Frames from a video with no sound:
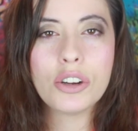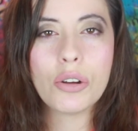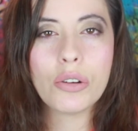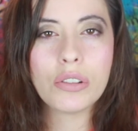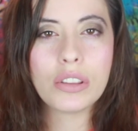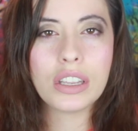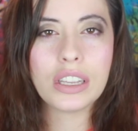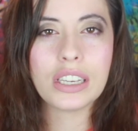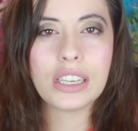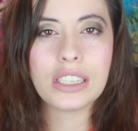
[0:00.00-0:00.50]

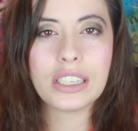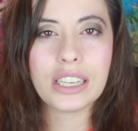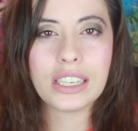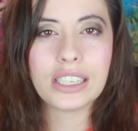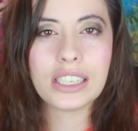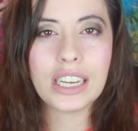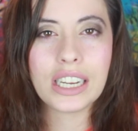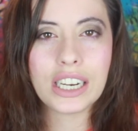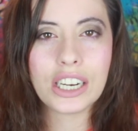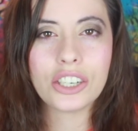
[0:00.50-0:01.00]
know the, the
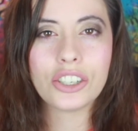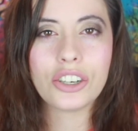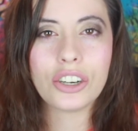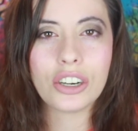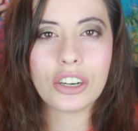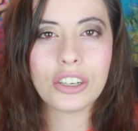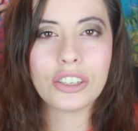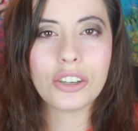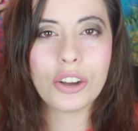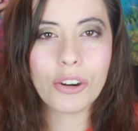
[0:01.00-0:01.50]

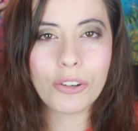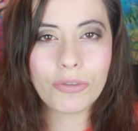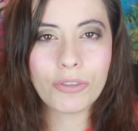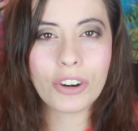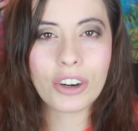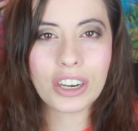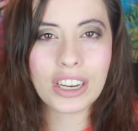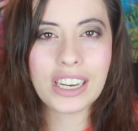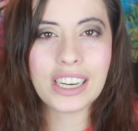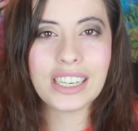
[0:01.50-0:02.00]
signature
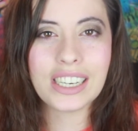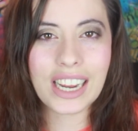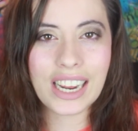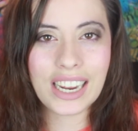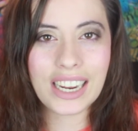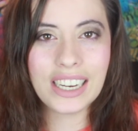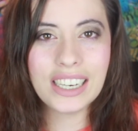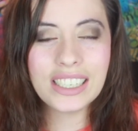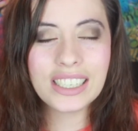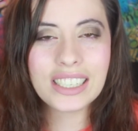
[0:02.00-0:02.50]
Tofurky
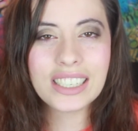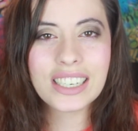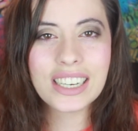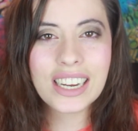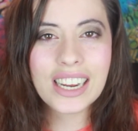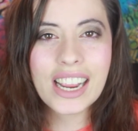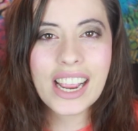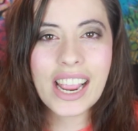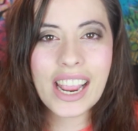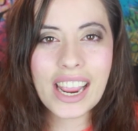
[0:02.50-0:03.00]
taste
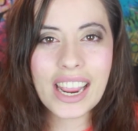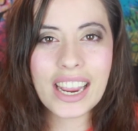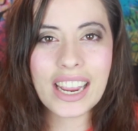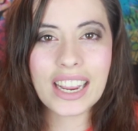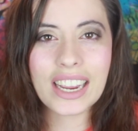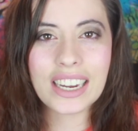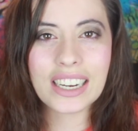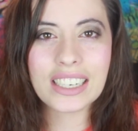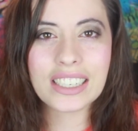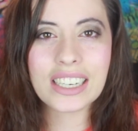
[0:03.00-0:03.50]

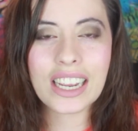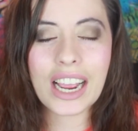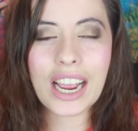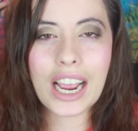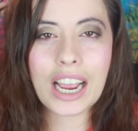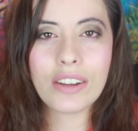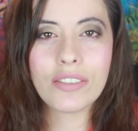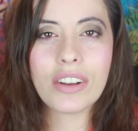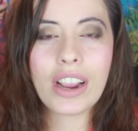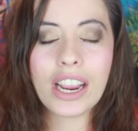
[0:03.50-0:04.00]
and
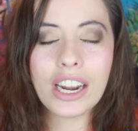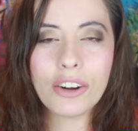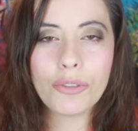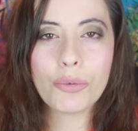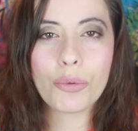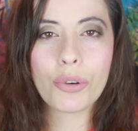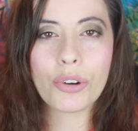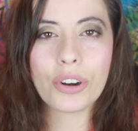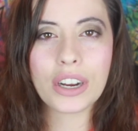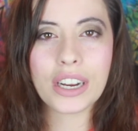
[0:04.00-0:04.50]
I'm kind
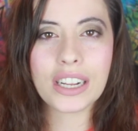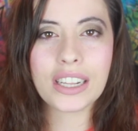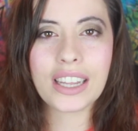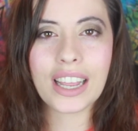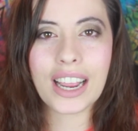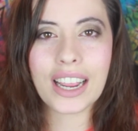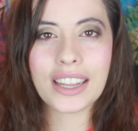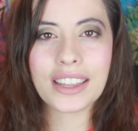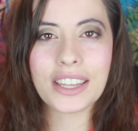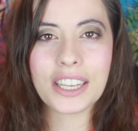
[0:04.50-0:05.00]
of worried
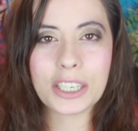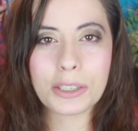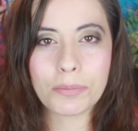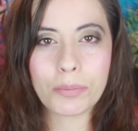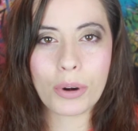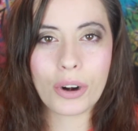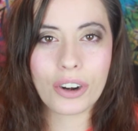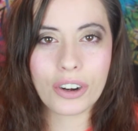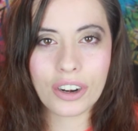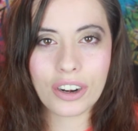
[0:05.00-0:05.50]
that this
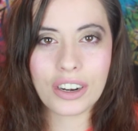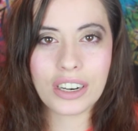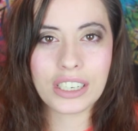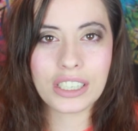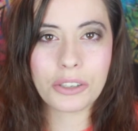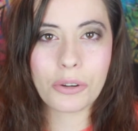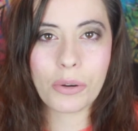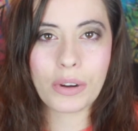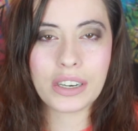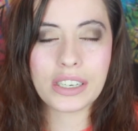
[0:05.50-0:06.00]
burger
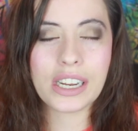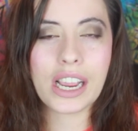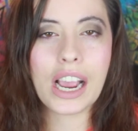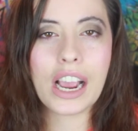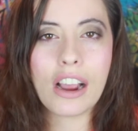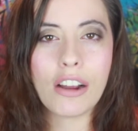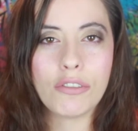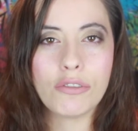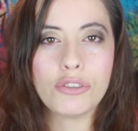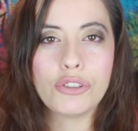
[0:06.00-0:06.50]
is going to
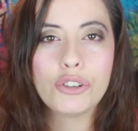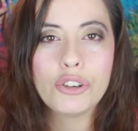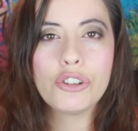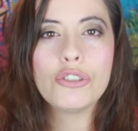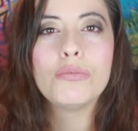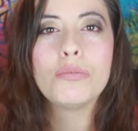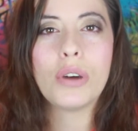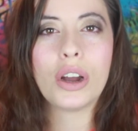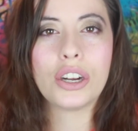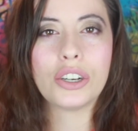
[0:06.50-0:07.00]
have
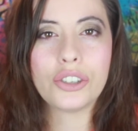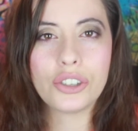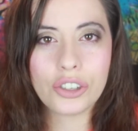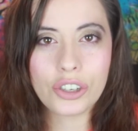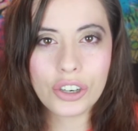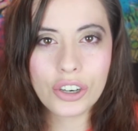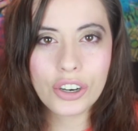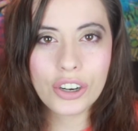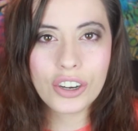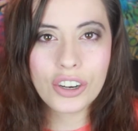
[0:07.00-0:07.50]
too
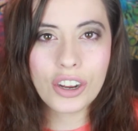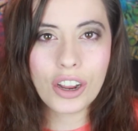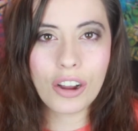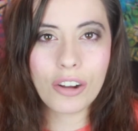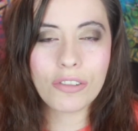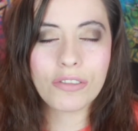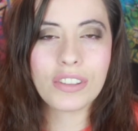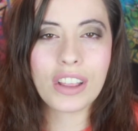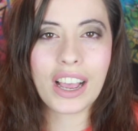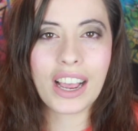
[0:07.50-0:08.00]
much
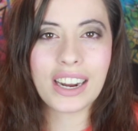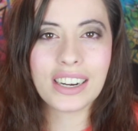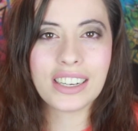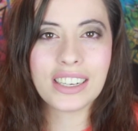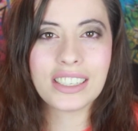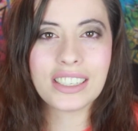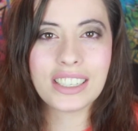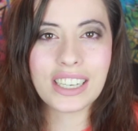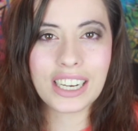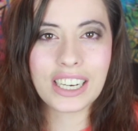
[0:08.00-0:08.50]
of that
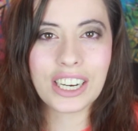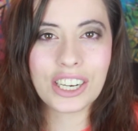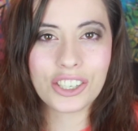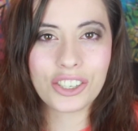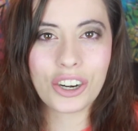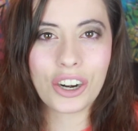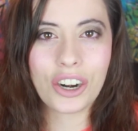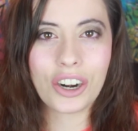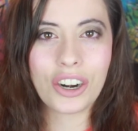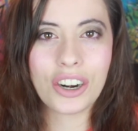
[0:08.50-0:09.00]

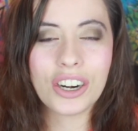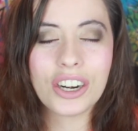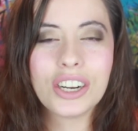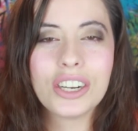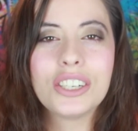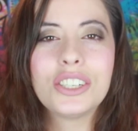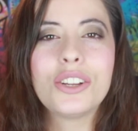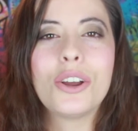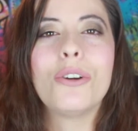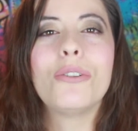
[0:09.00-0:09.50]
signature
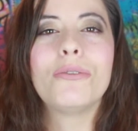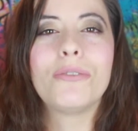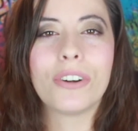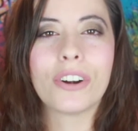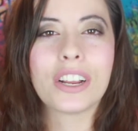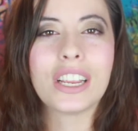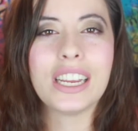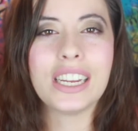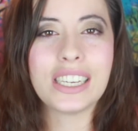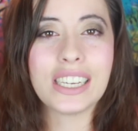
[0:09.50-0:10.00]

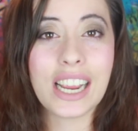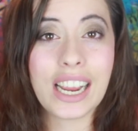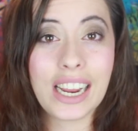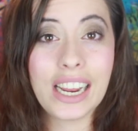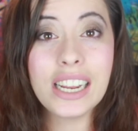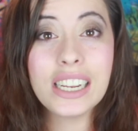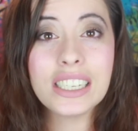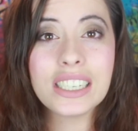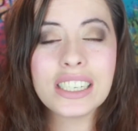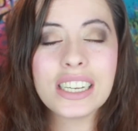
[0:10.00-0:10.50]
Tofurky
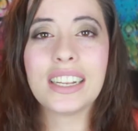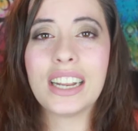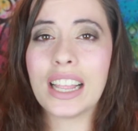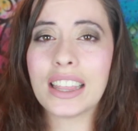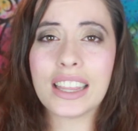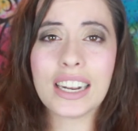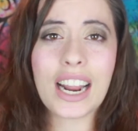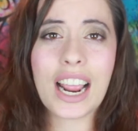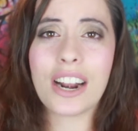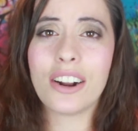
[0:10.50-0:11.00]
taste.
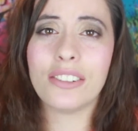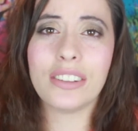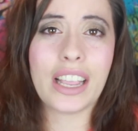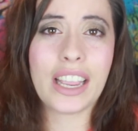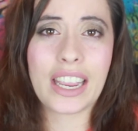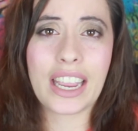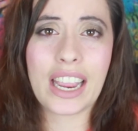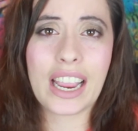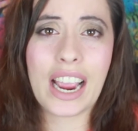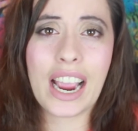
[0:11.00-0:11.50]
Not that I don't
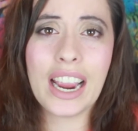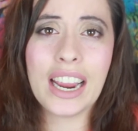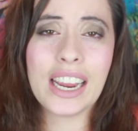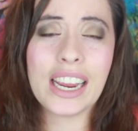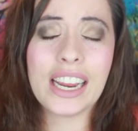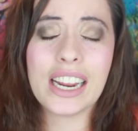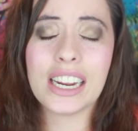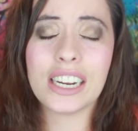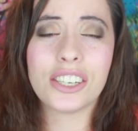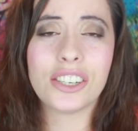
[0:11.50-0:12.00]
like it. I
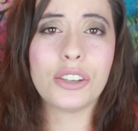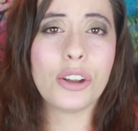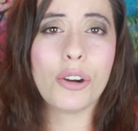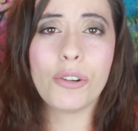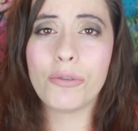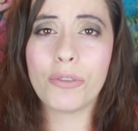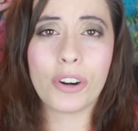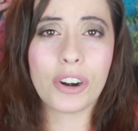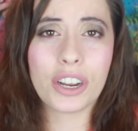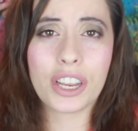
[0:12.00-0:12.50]
eat a
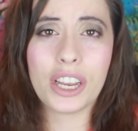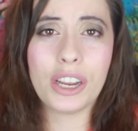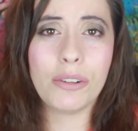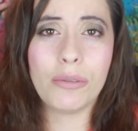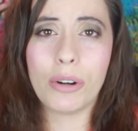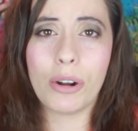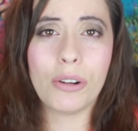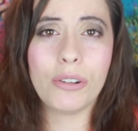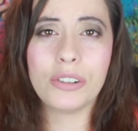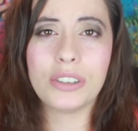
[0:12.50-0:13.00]
Tofurky
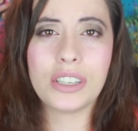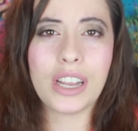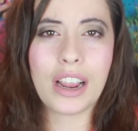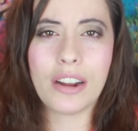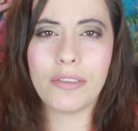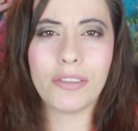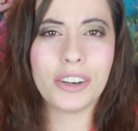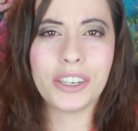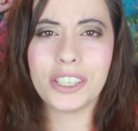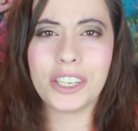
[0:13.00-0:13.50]
roast
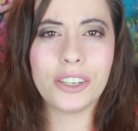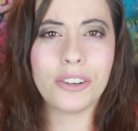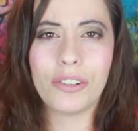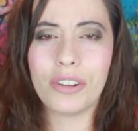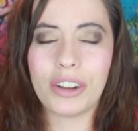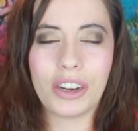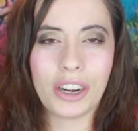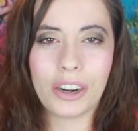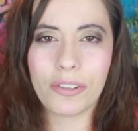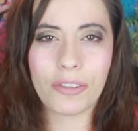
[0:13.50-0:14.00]
every single
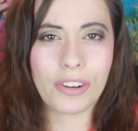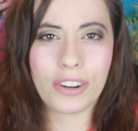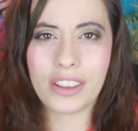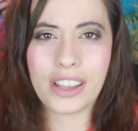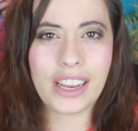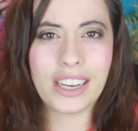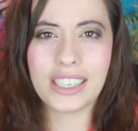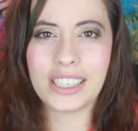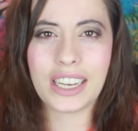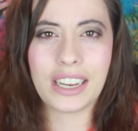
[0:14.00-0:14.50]
year for
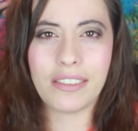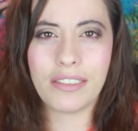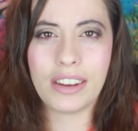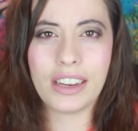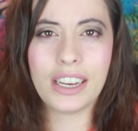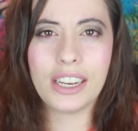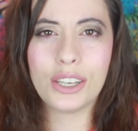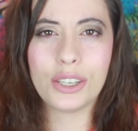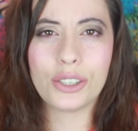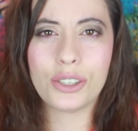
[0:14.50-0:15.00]

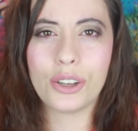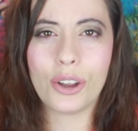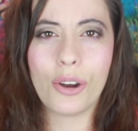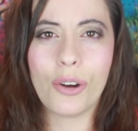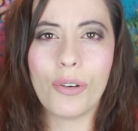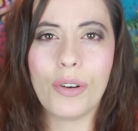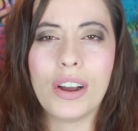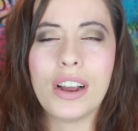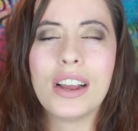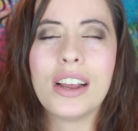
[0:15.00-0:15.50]
Thanksgiving,
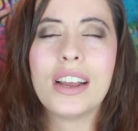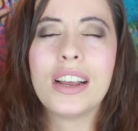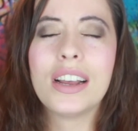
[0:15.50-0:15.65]
so